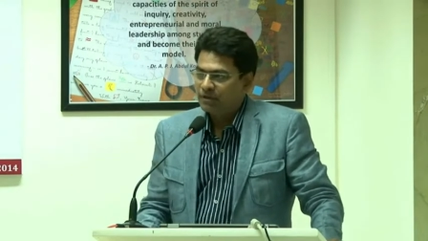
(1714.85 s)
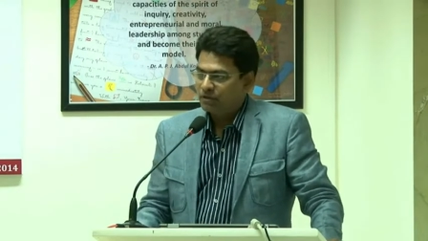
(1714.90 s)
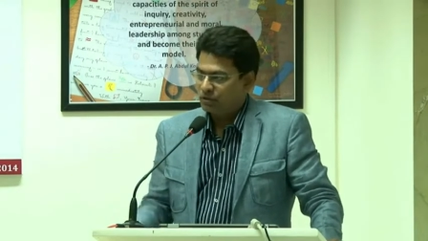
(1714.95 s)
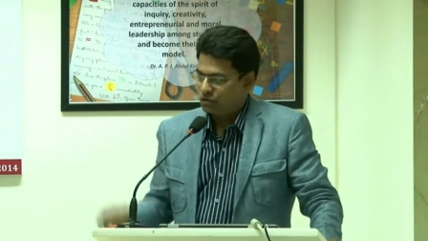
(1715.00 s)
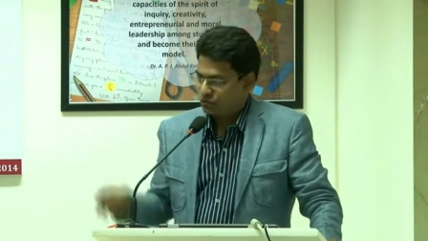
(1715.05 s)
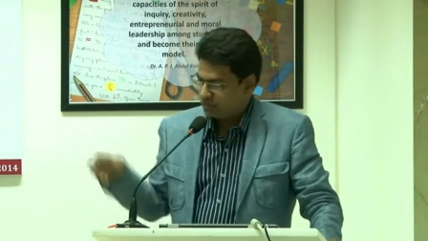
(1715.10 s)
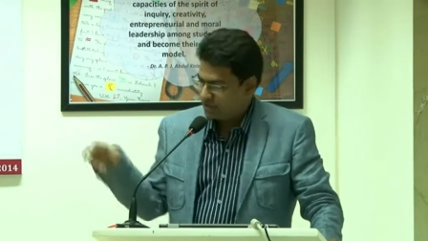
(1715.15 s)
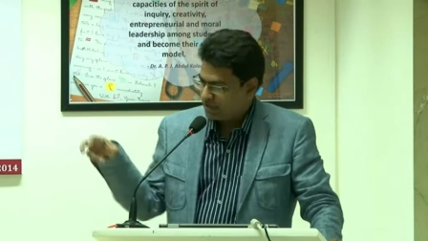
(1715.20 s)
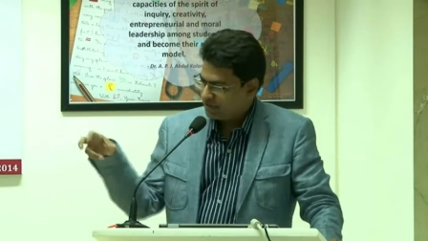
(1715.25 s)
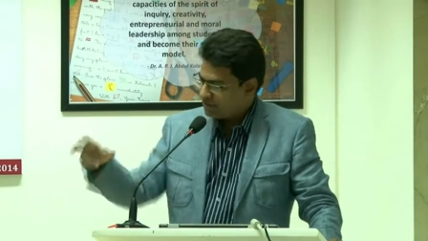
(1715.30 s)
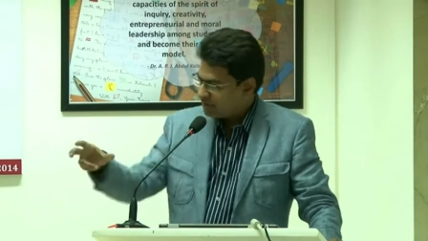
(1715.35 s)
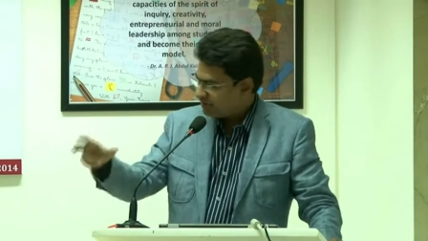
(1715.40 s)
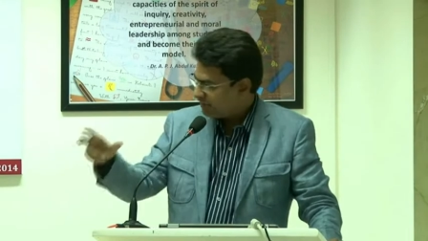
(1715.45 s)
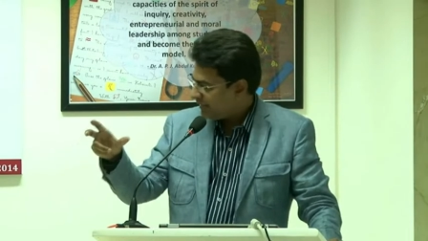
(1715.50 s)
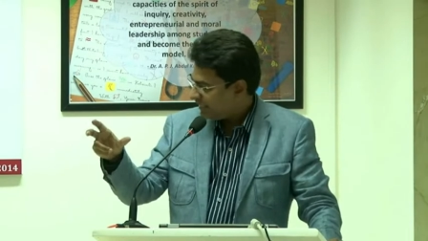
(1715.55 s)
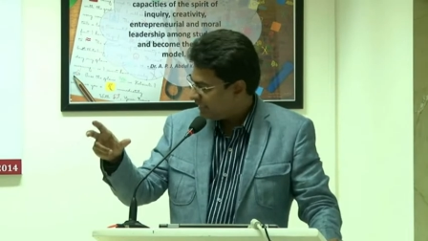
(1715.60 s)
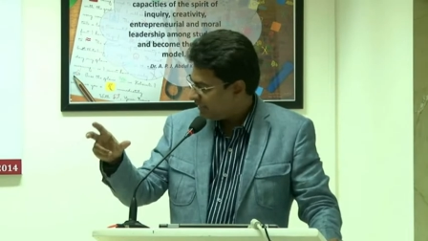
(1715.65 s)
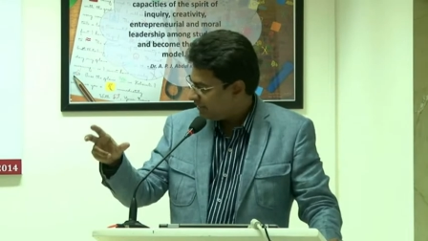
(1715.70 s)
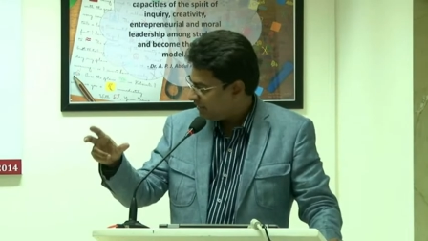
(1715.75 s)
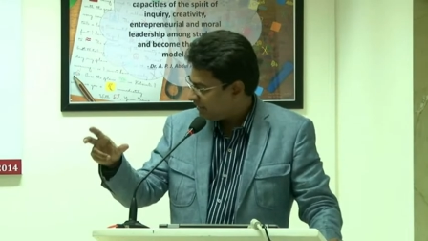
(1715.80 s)
So they were
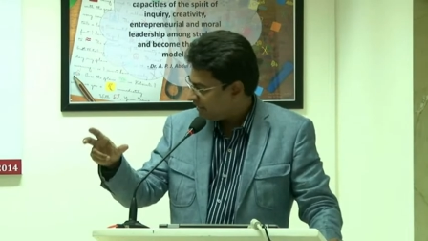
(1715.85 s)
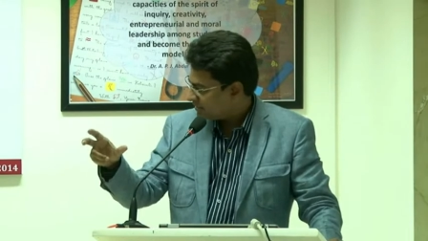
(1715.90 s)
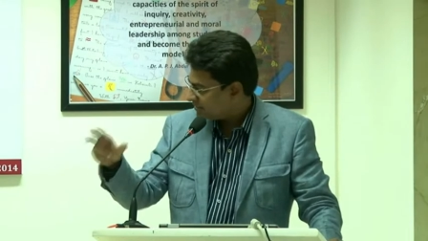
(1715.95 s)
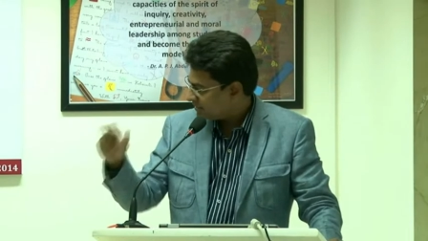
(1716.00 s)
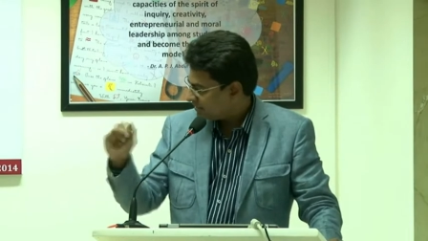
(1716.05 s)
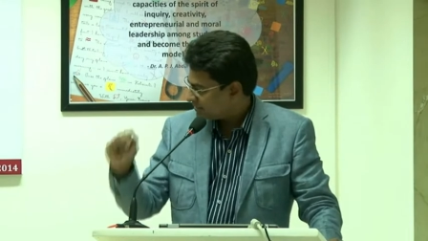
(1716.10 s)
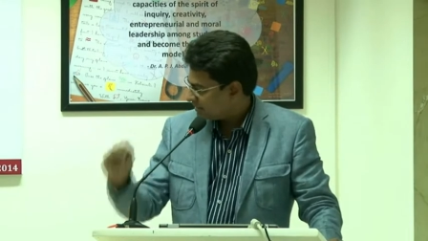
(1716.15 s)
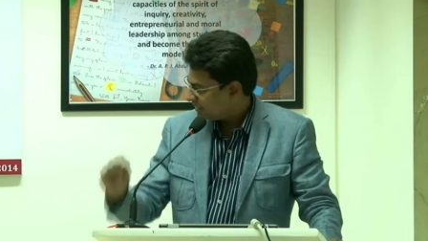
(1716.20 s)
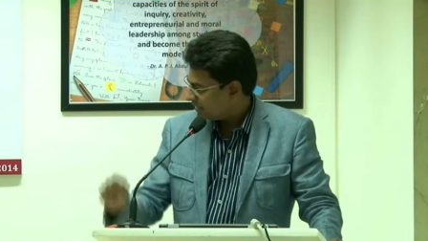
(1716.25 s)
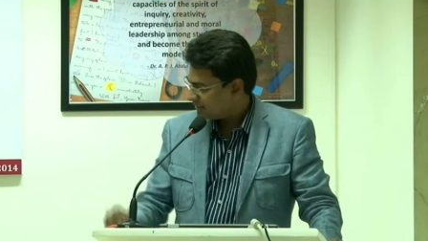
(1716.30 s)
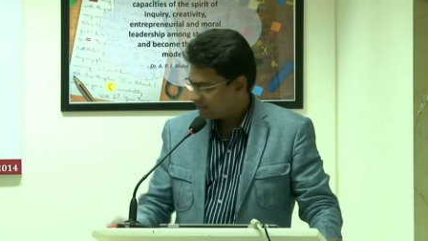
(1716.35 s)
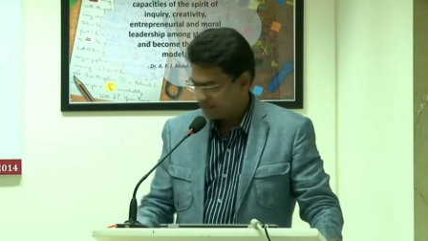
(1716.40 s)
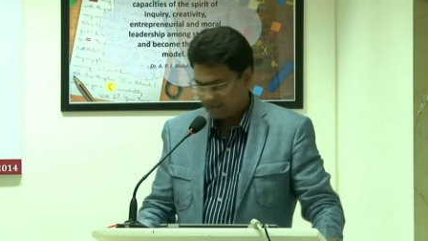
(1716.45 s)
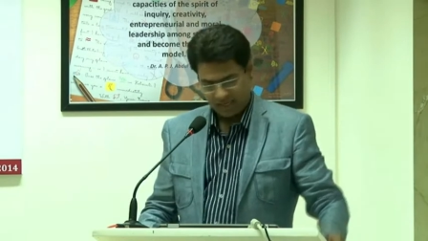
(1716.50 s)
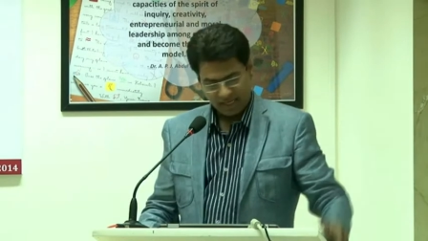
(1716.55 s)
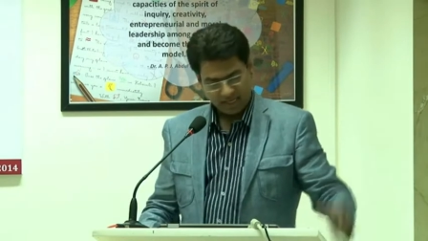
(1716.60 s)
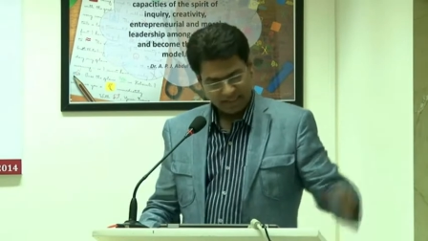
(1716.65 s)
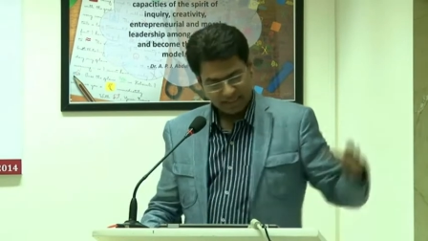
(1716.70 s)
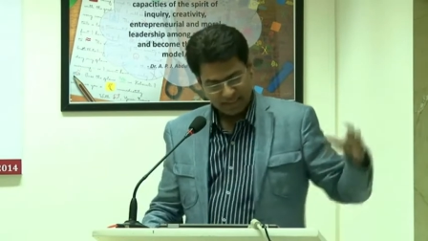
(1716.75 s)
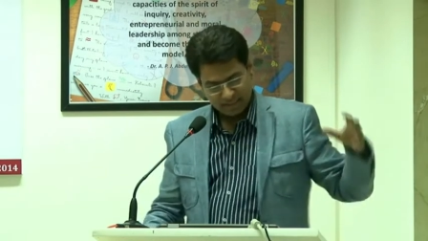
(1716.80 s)
fighting against Assad,
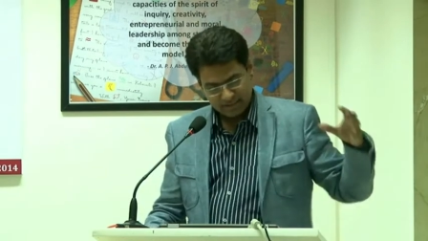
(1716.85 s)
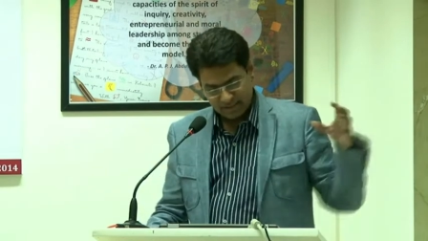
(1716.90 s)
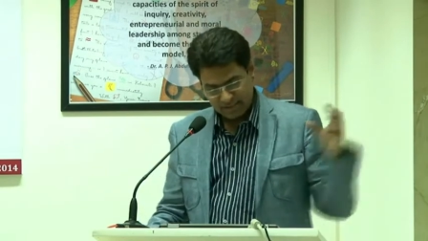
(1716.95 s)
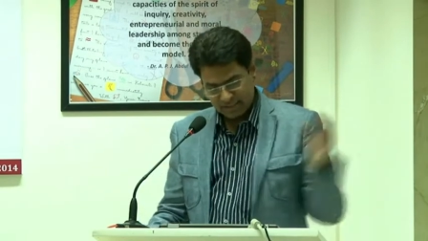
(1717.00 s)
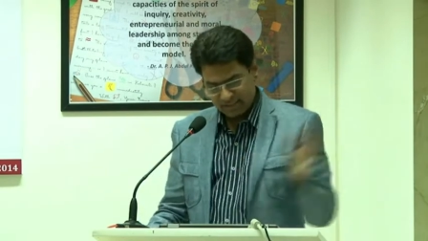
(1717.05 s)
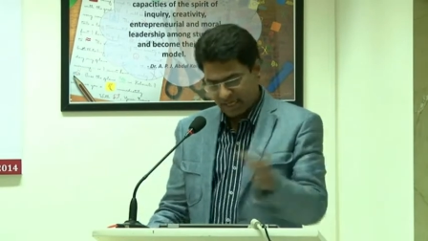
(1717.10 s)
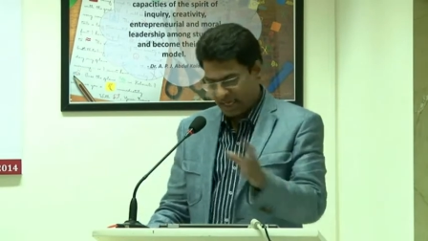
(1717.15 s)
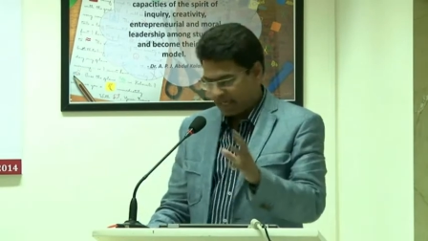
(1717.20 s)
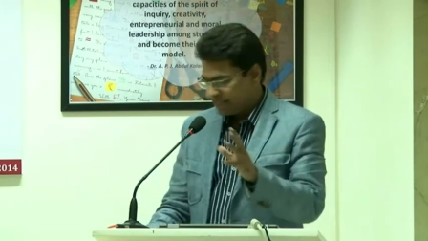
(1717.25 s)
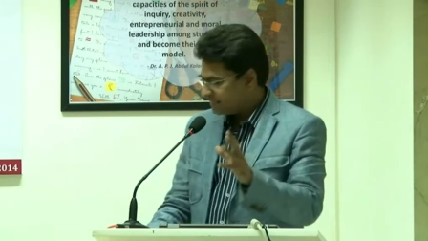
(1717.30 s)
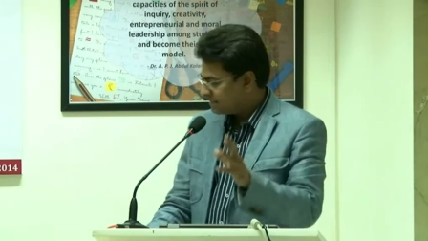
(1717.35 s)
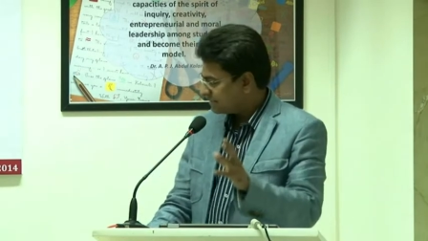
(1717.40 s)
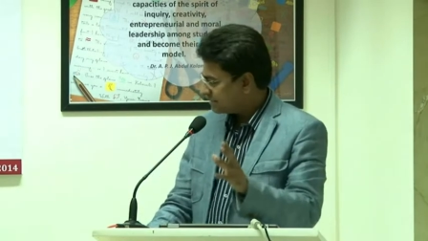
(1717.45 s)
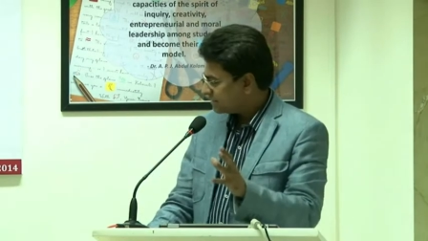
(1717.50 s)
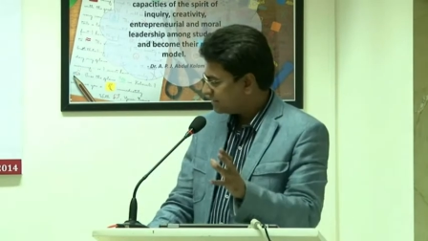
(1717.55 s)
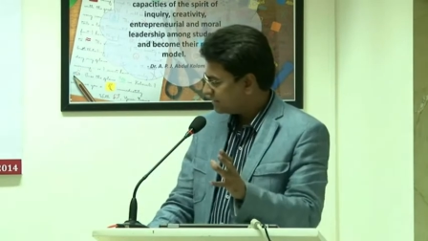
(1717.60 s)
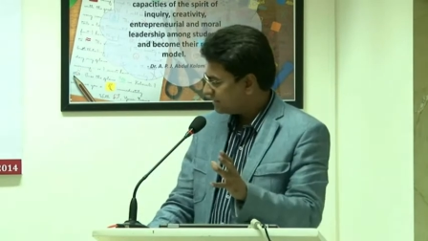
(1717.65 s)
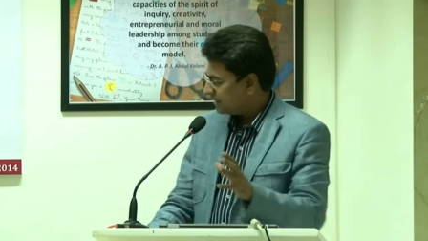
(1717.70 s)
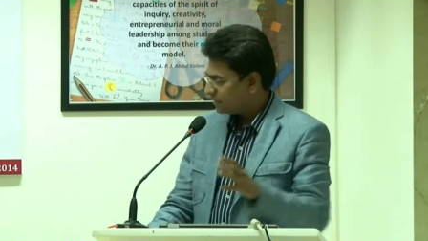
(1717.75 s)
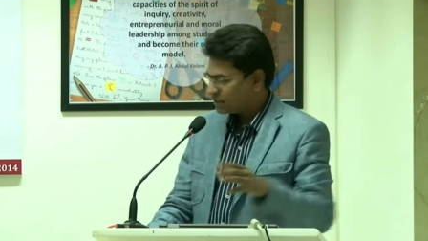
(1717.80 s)
and then these
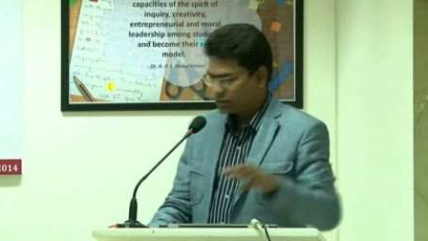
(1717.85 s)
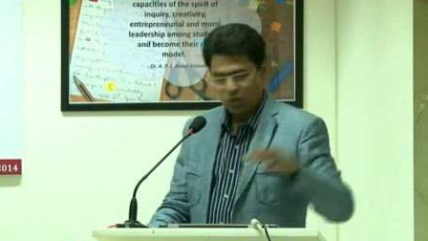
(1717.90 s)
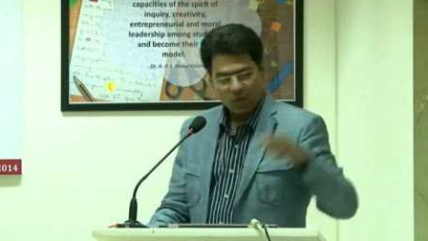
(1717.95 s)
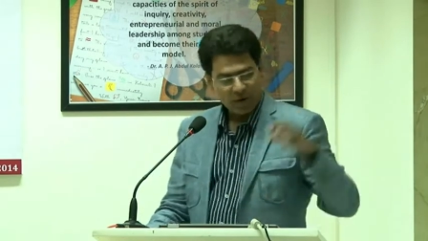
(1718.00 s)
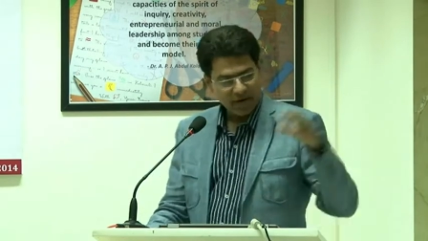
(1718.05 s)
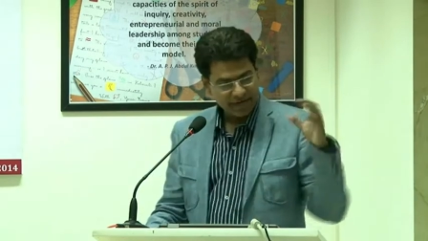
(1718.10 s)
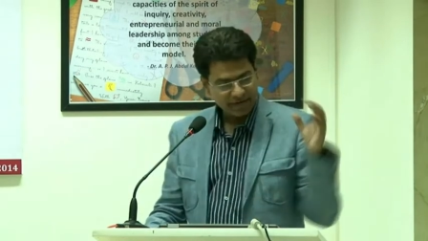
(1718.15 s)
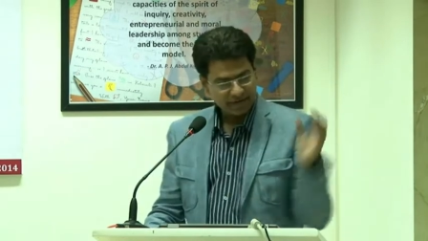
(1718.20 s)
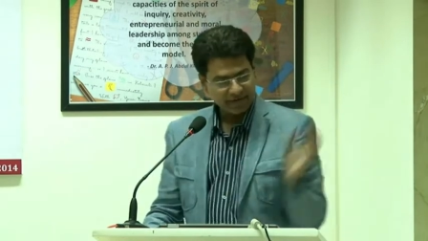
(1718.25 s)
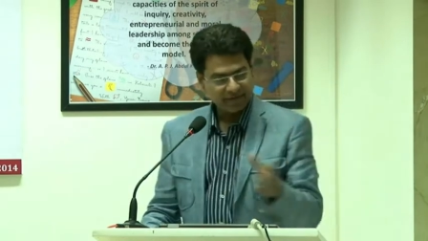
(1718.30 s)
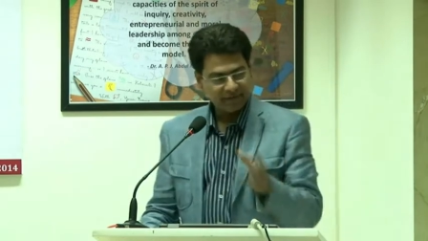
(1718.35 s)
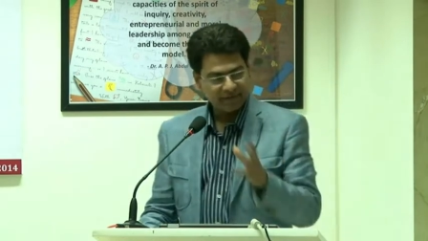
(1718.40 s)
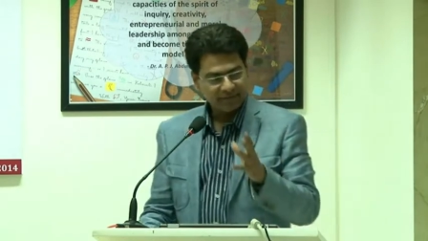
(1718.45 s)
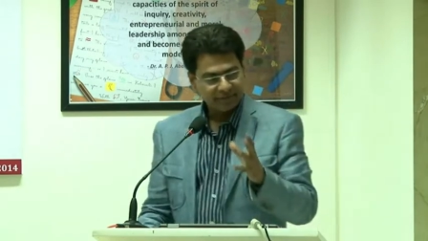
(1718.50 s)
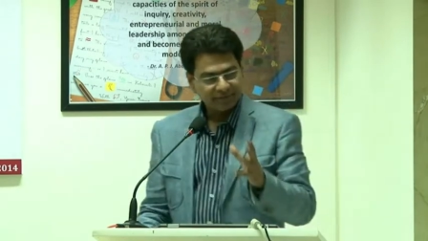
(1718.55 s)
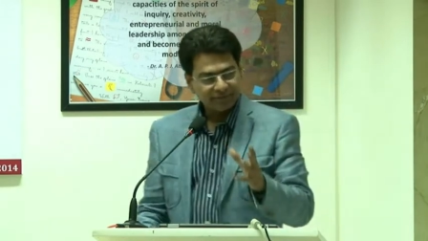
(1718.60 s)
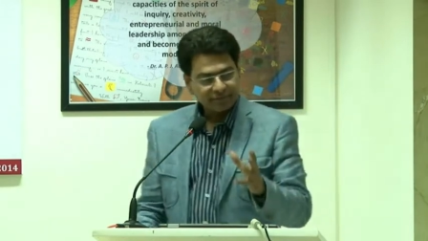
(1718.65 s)
guys also entered,